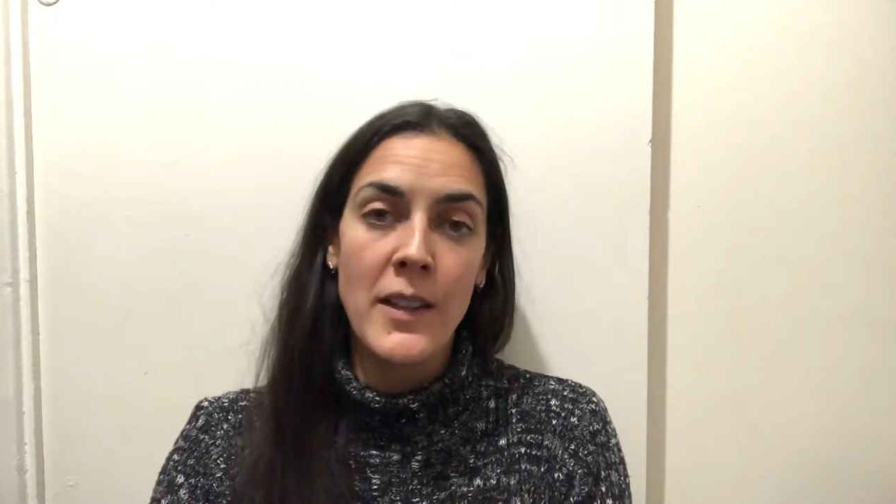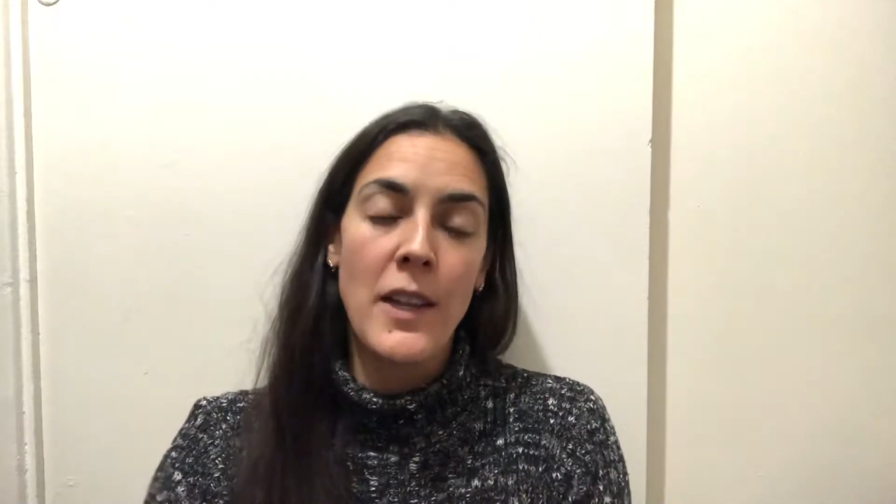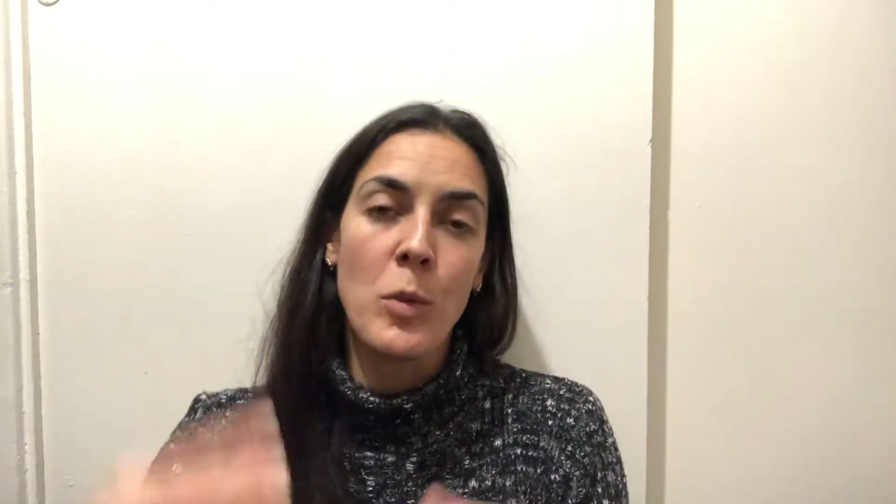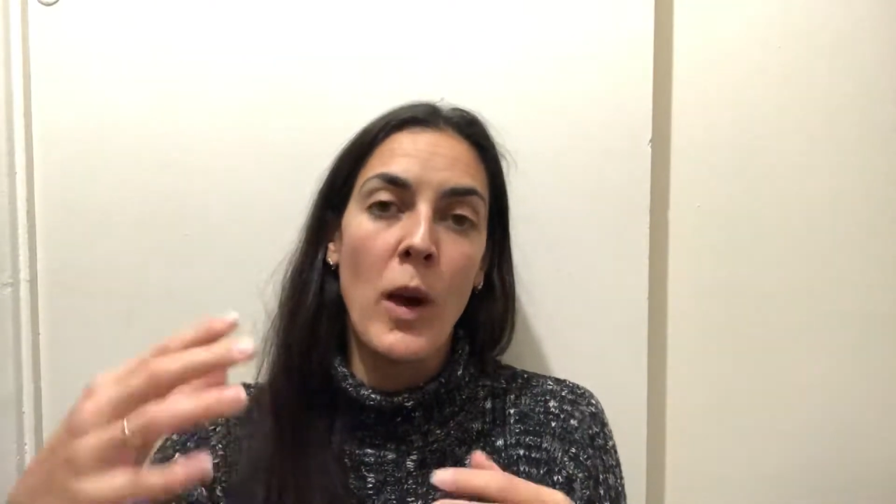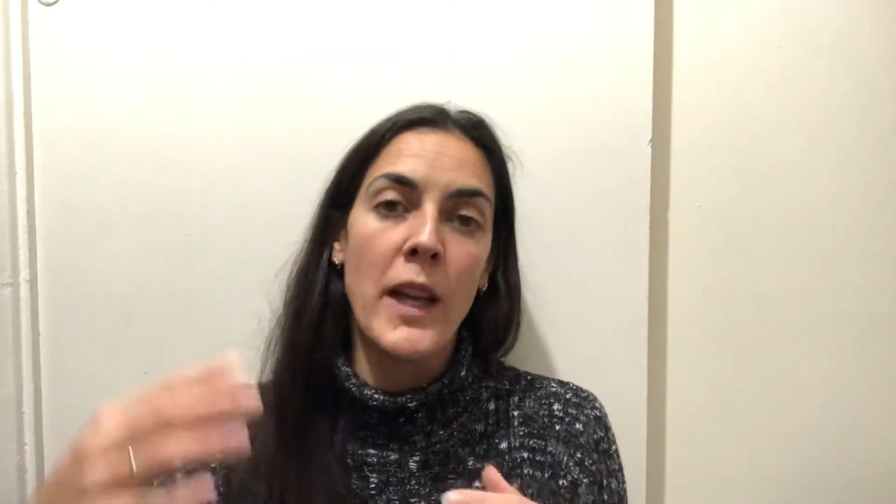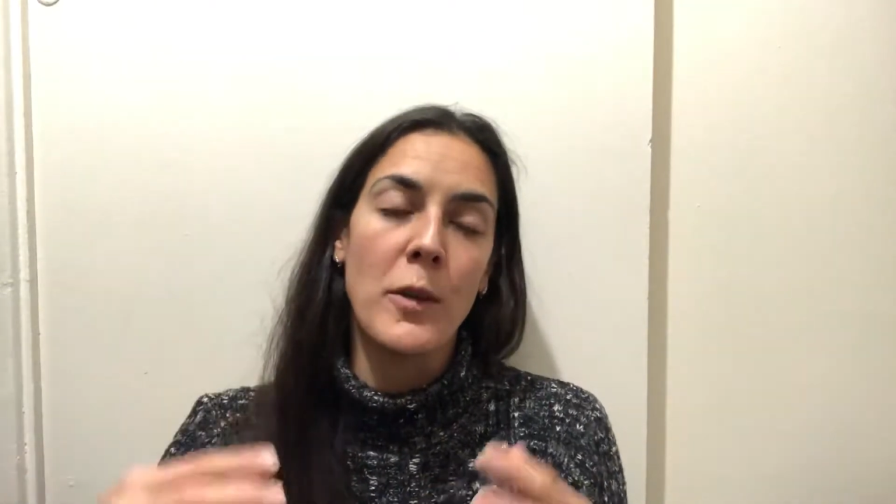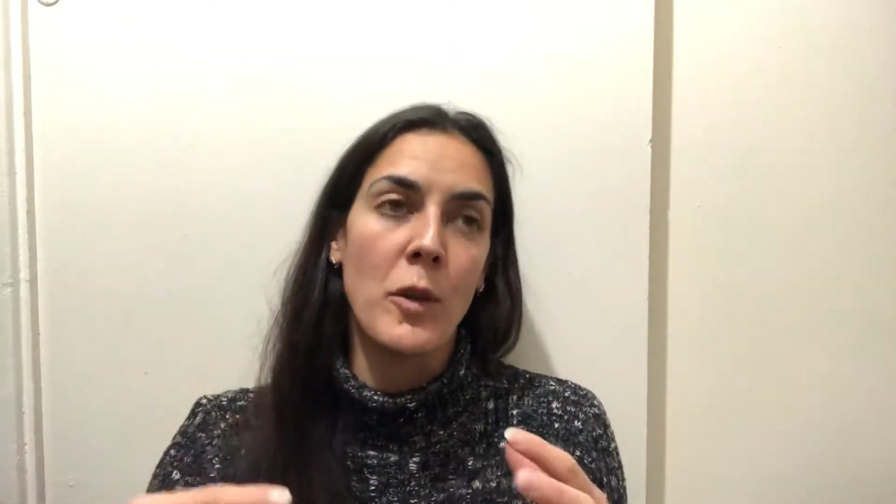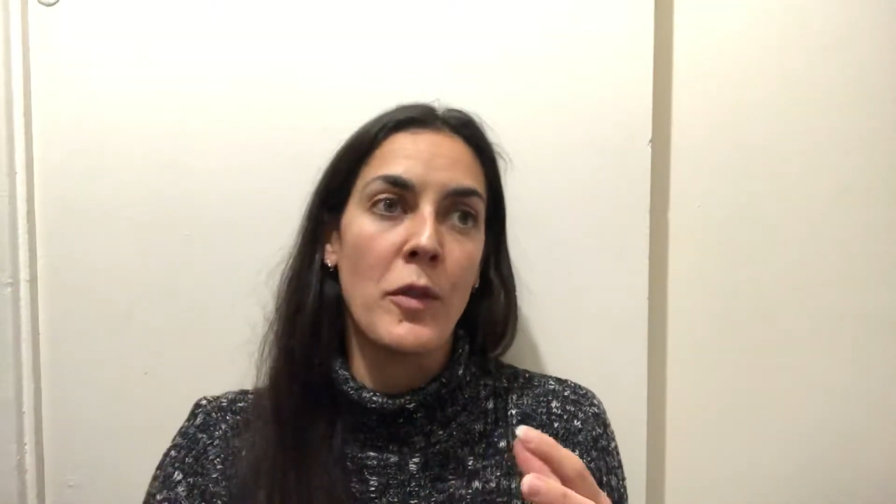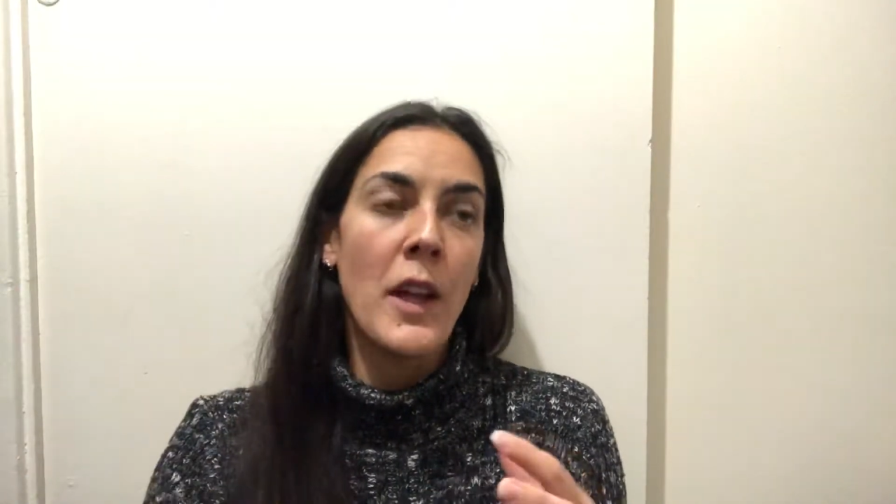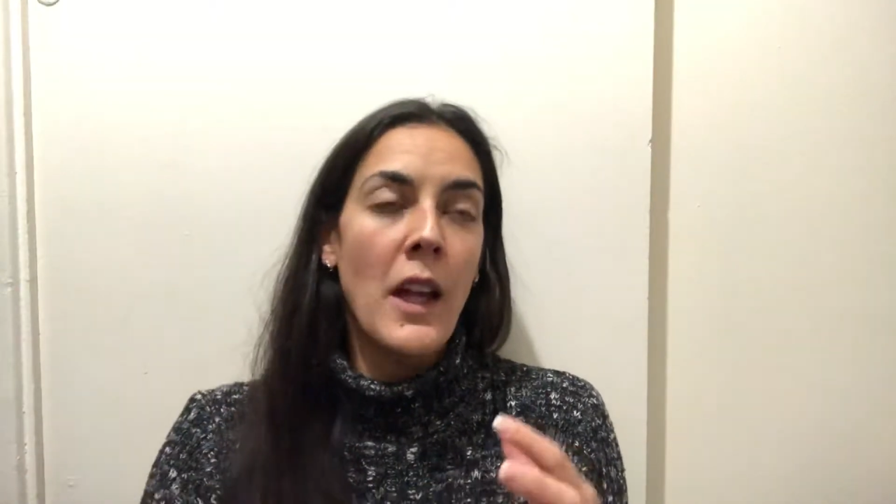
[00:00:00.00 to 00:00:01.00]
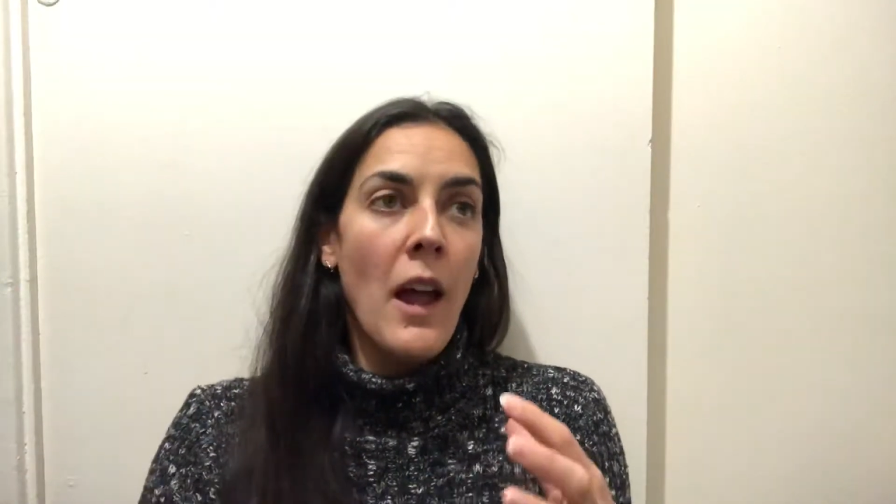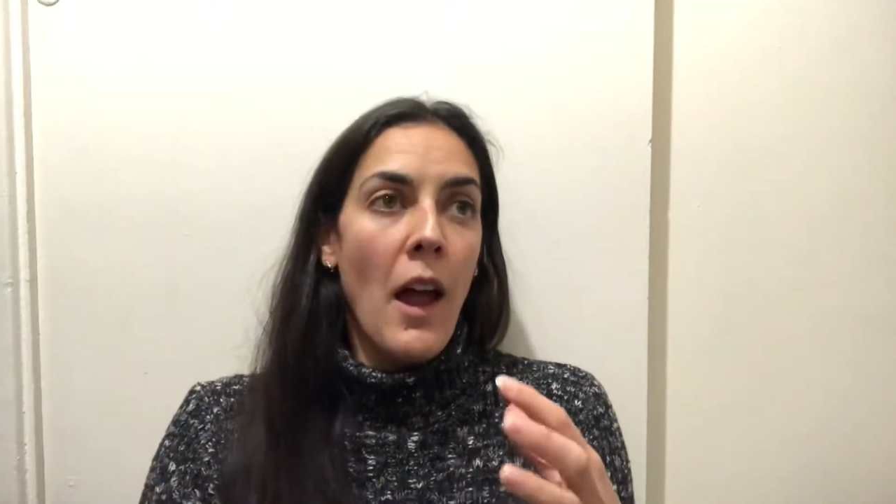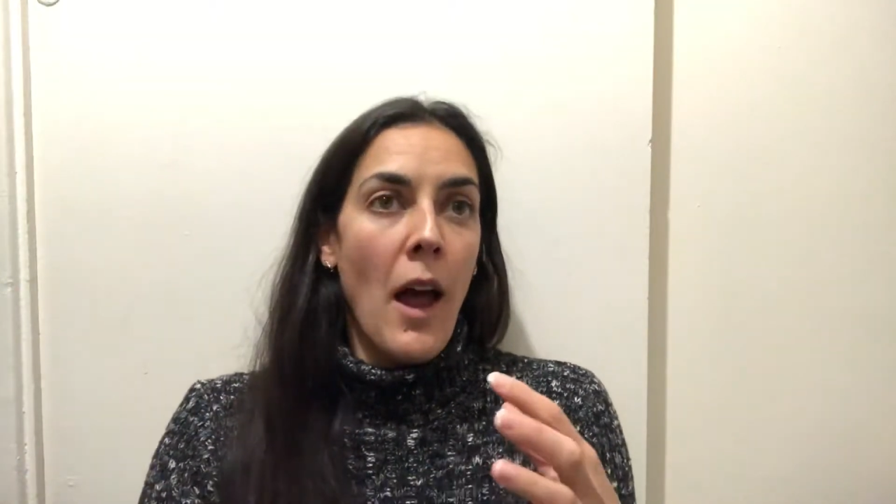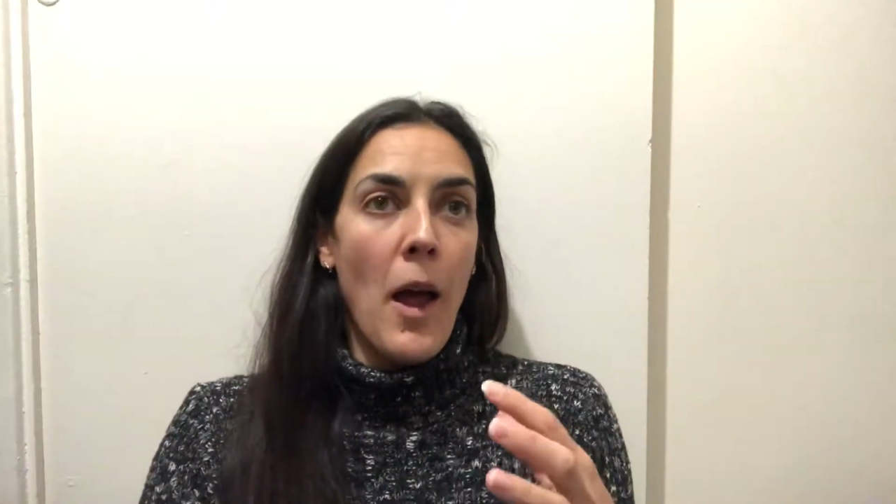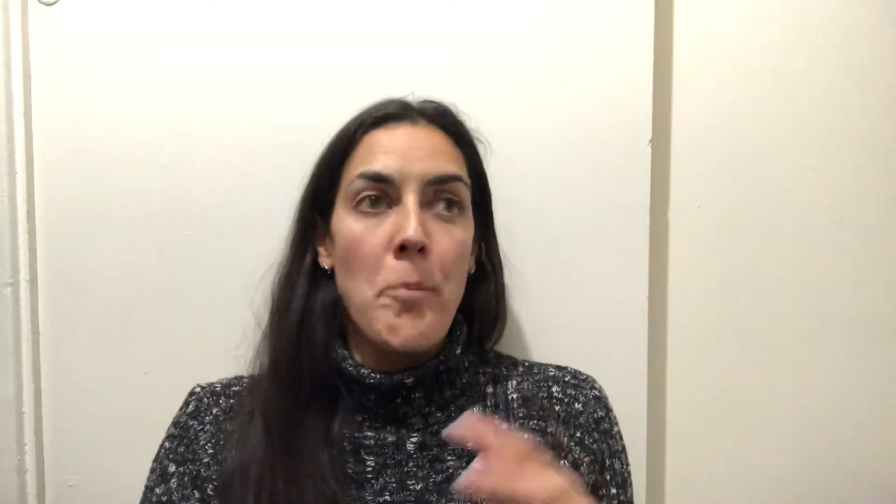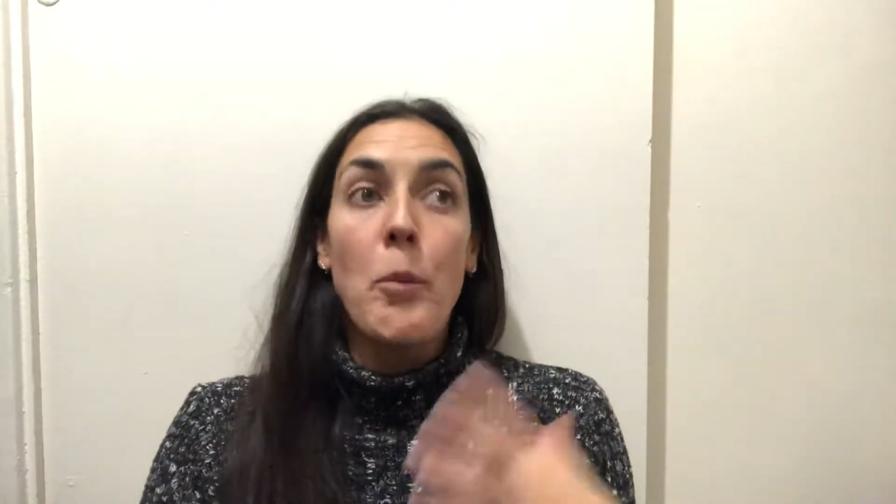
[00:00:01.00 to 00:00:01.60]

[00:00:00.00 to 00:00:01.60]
that's why sort of